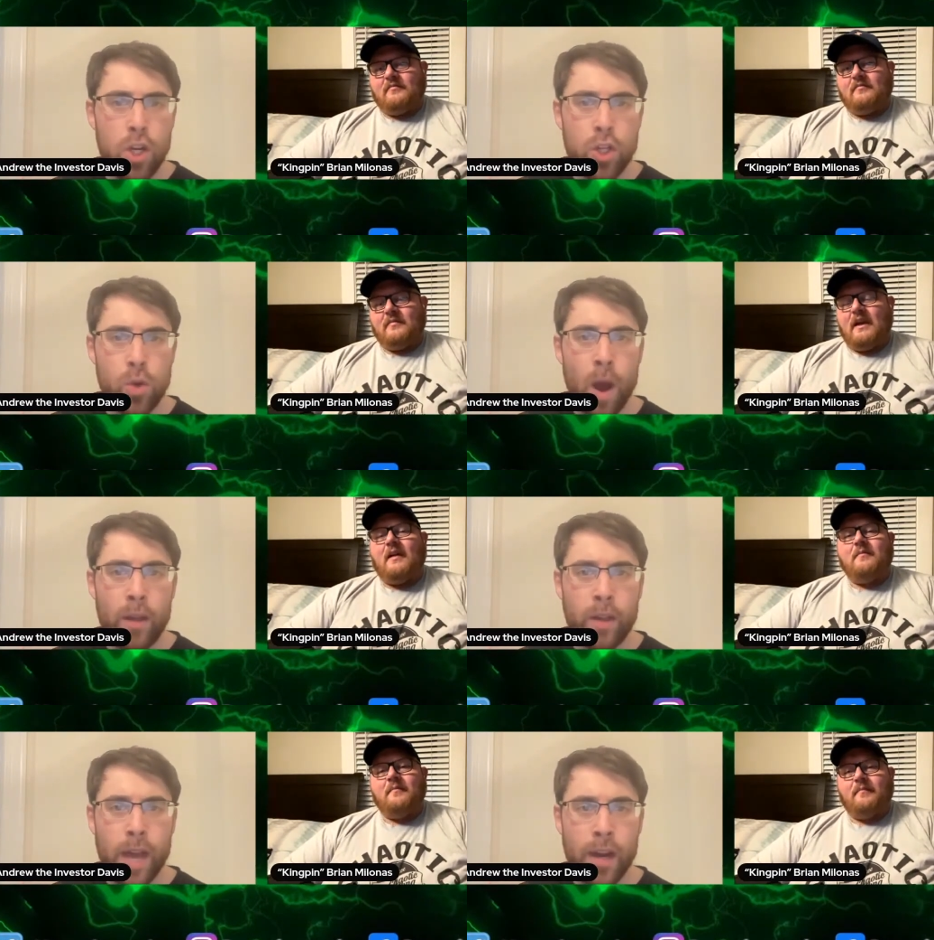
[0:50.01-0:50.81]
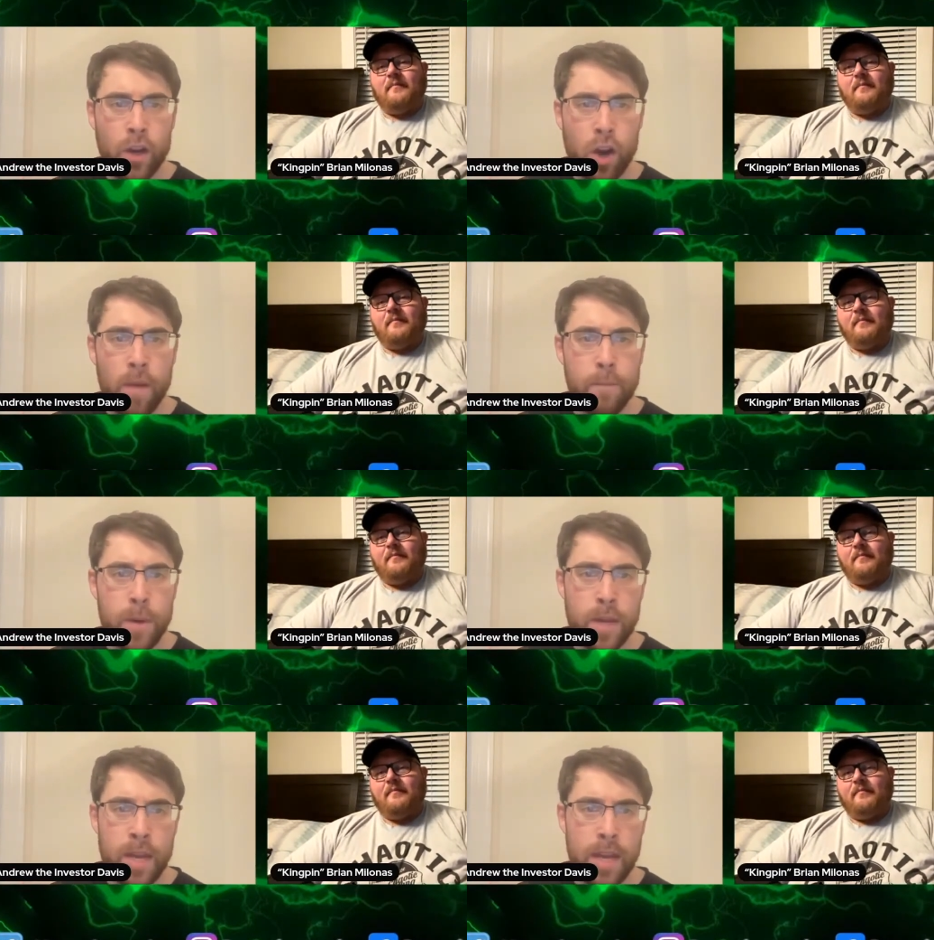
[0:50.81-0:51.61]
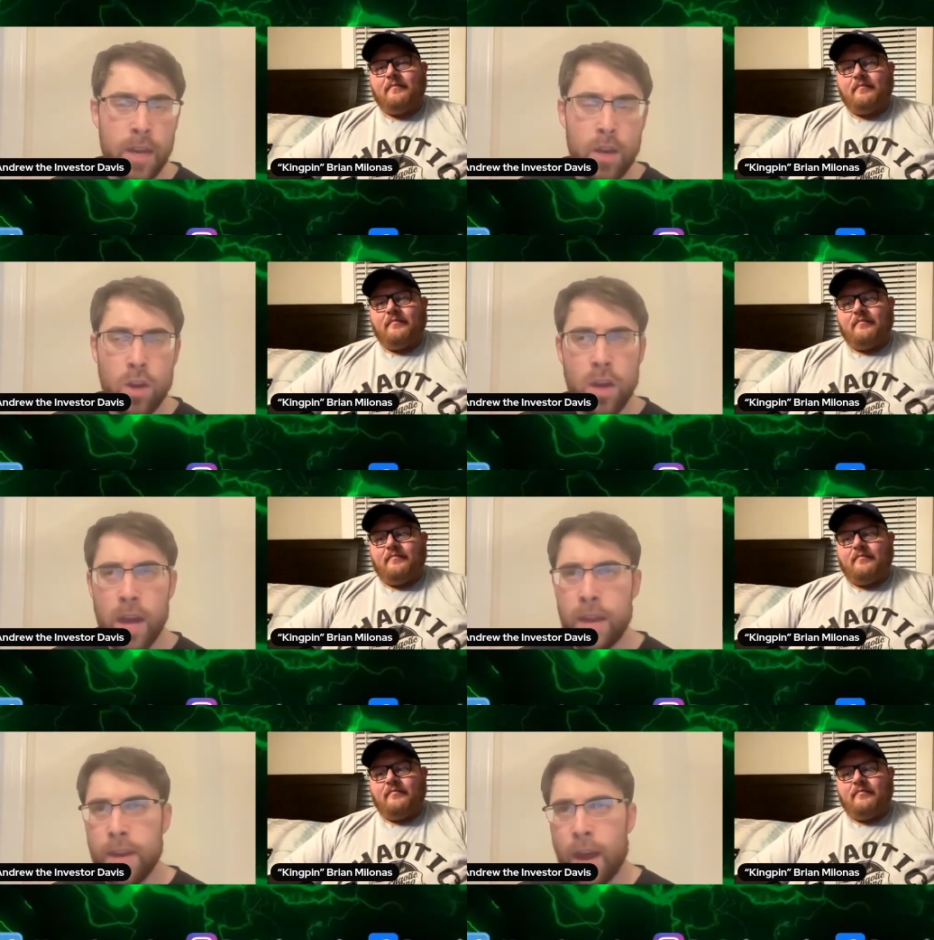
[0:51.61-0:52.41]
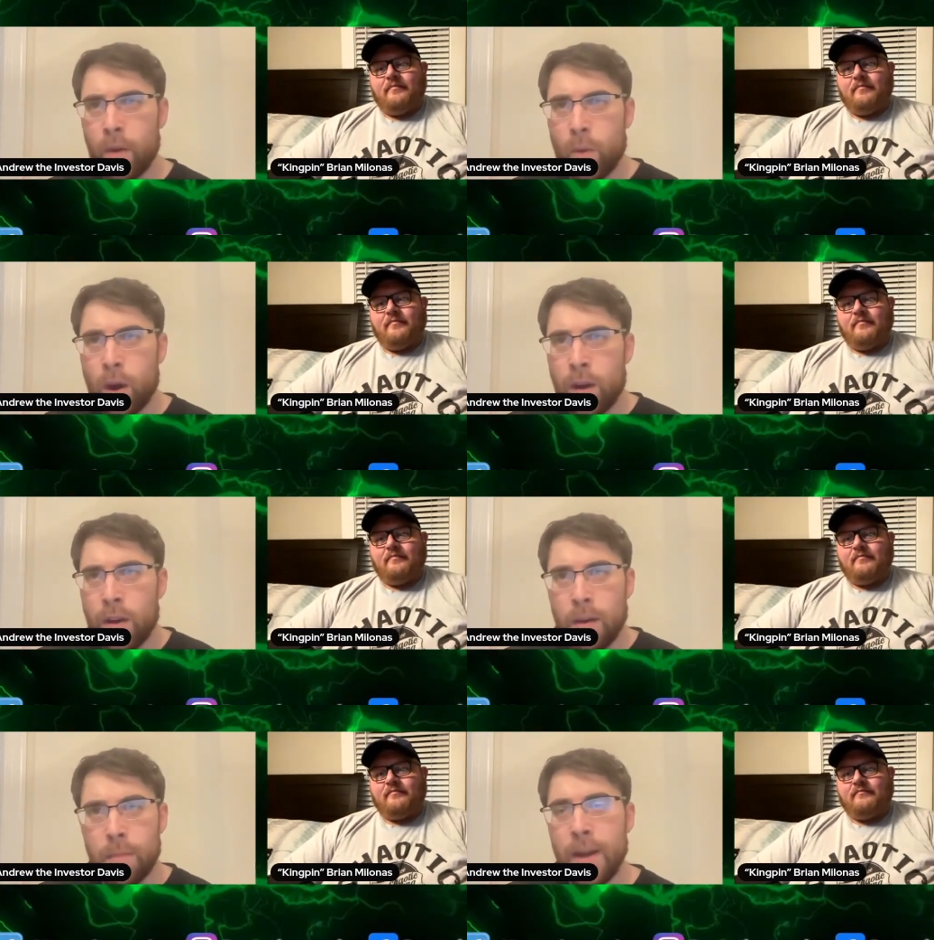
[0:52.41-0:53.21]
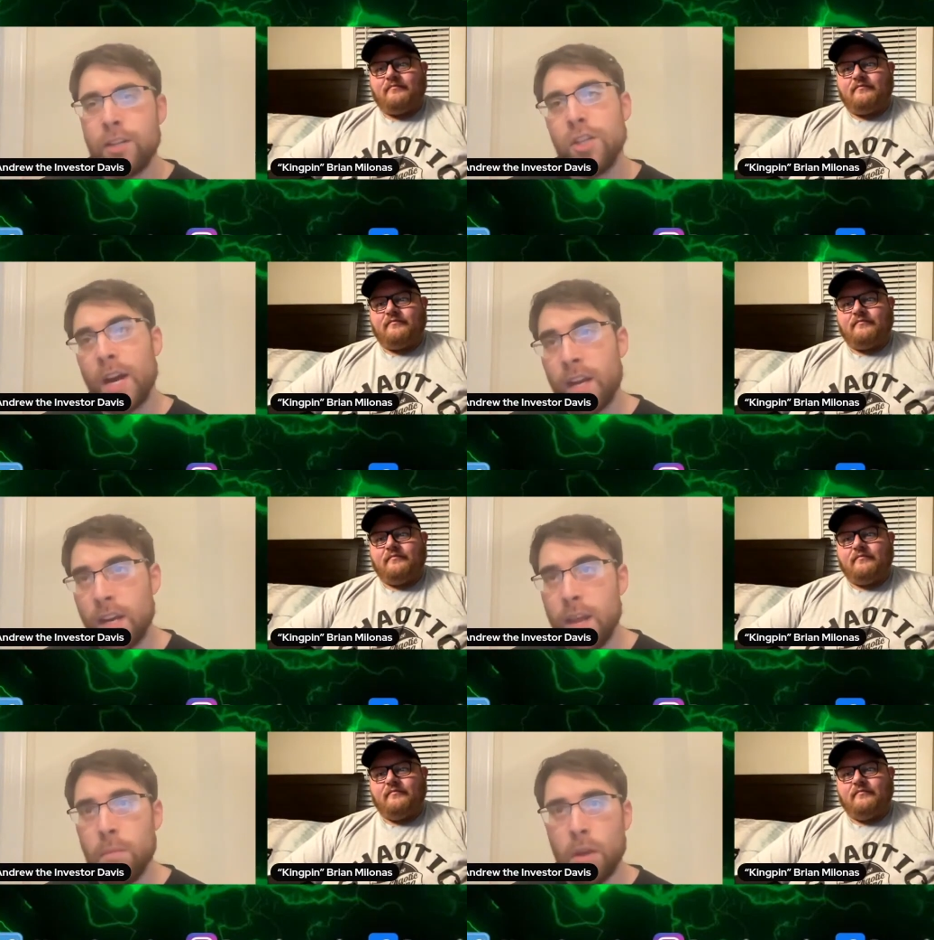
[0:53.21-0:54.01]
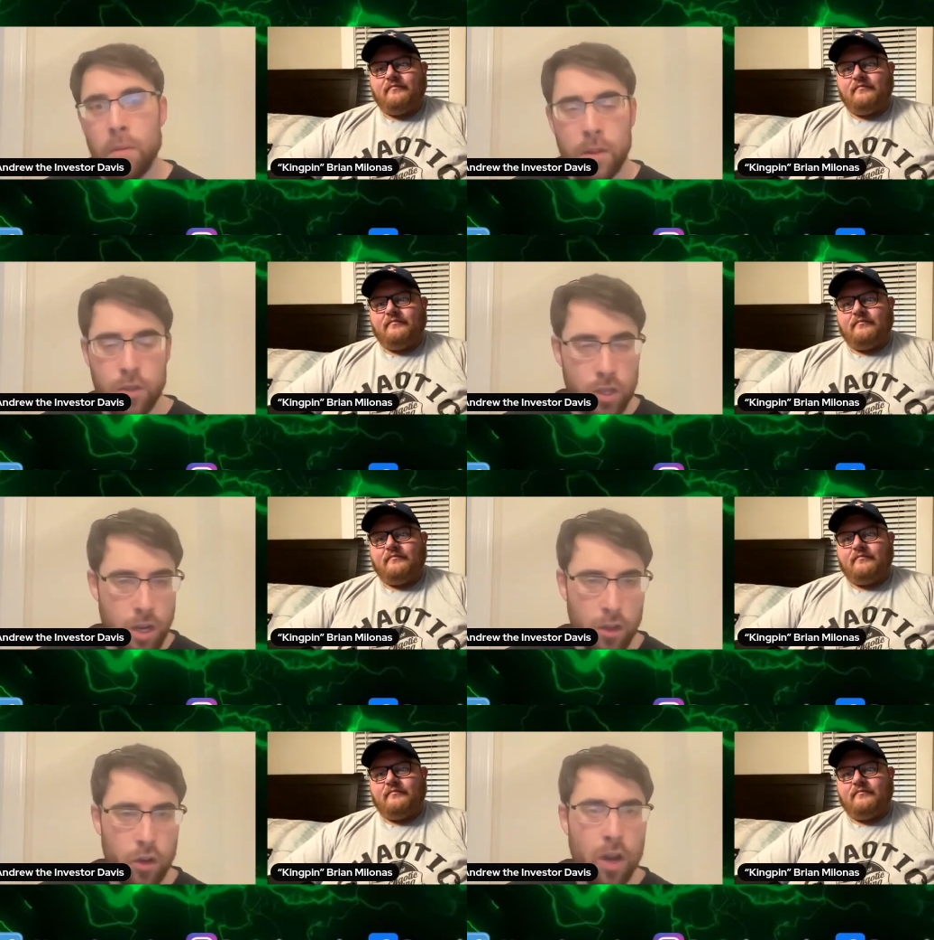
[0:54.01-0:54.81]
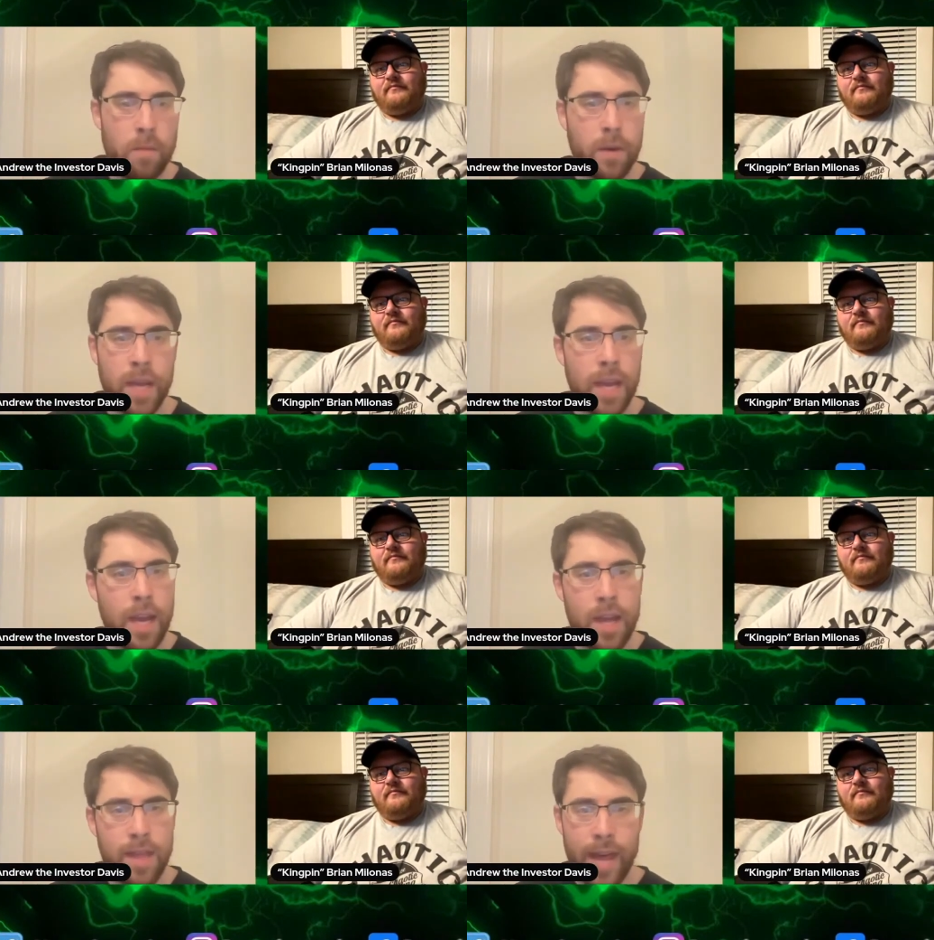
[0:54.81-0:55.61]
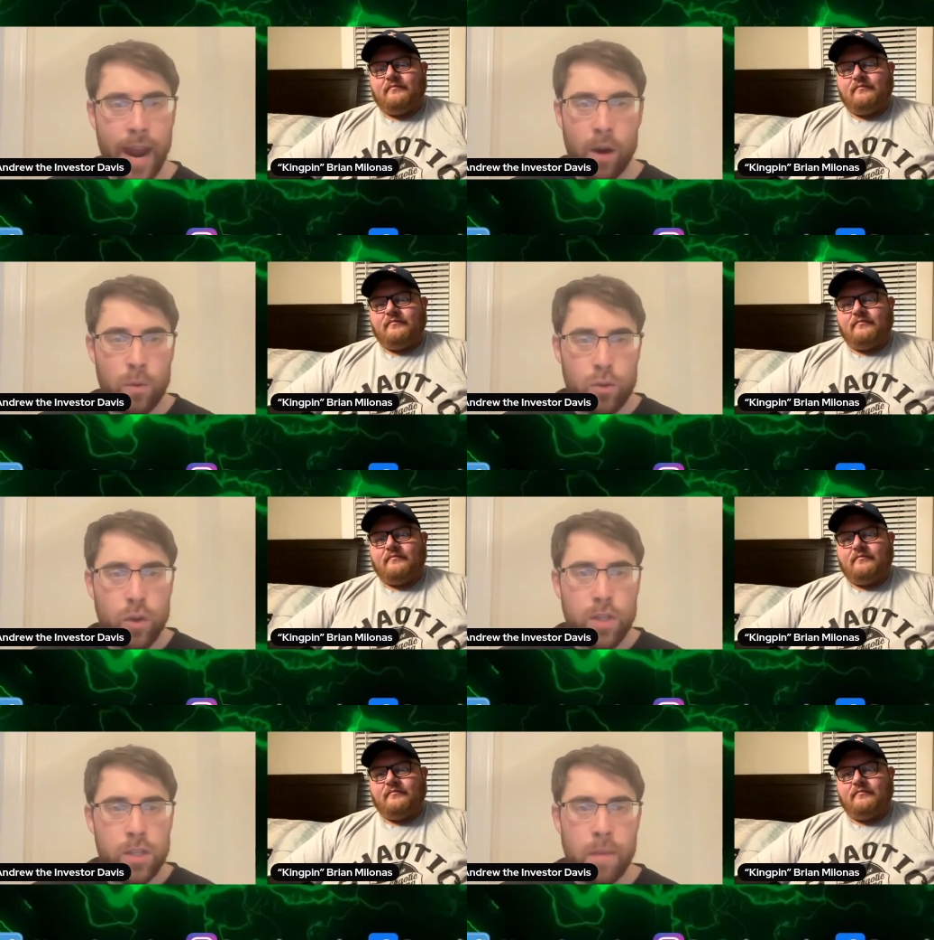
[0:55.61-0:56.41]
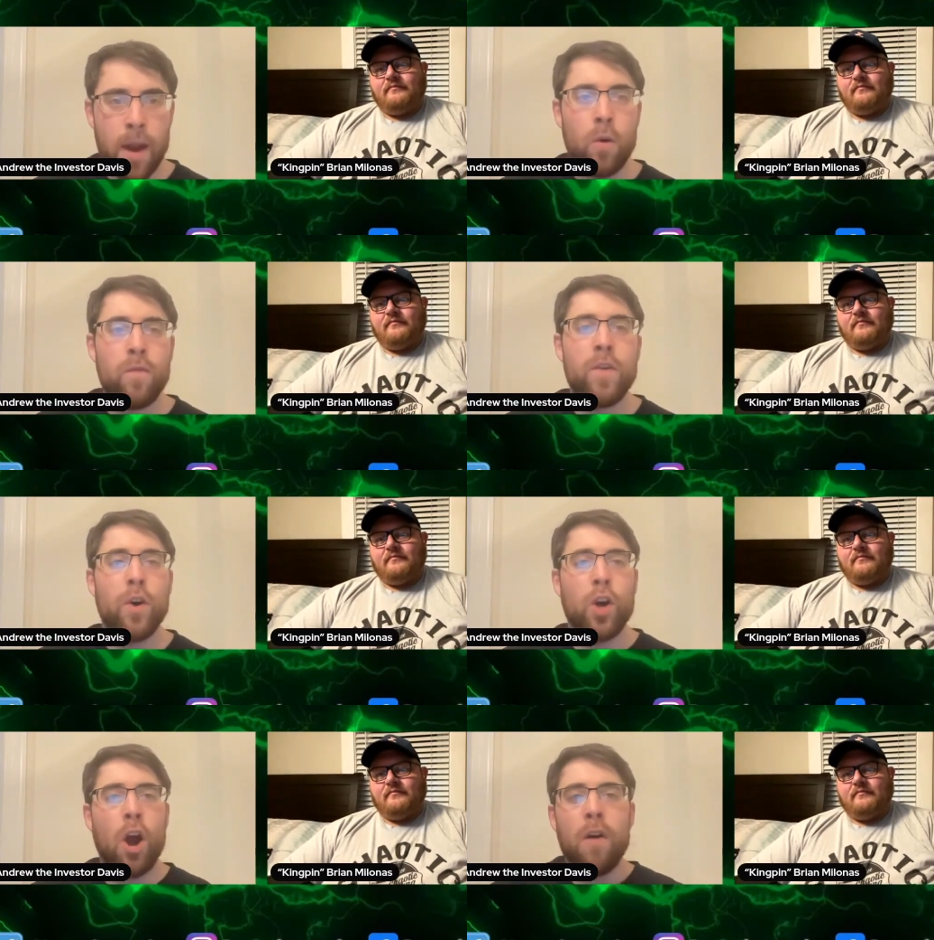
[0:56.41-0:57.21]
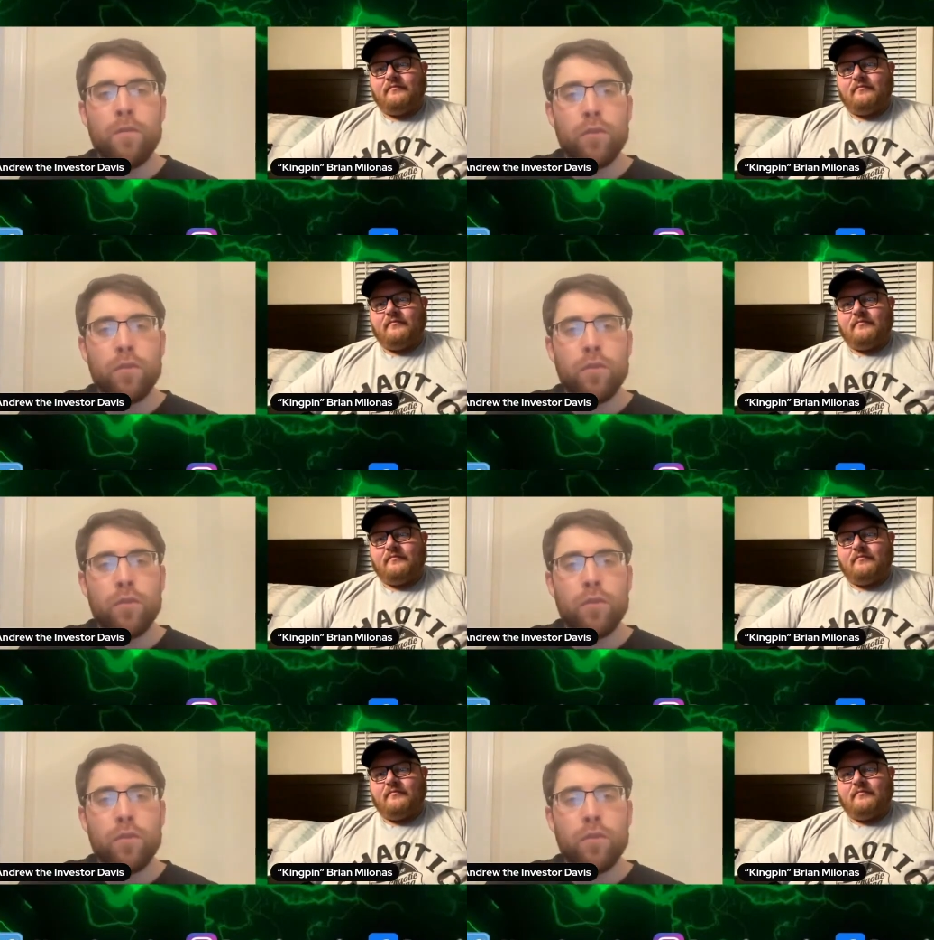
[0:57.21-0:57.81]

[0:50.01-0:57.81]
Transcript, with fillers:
Speaker 1: So yeah. I look at a company, and I'm actually not going to name the company. There's another company that I don't trust them. I don't feel comfortable.